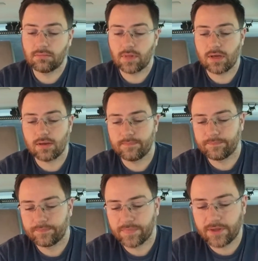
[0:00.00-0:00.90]

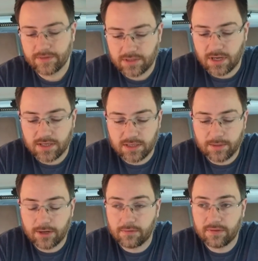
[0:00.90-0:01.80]
There's a charge
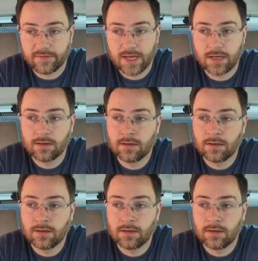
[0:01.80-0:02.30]
coming out of the van,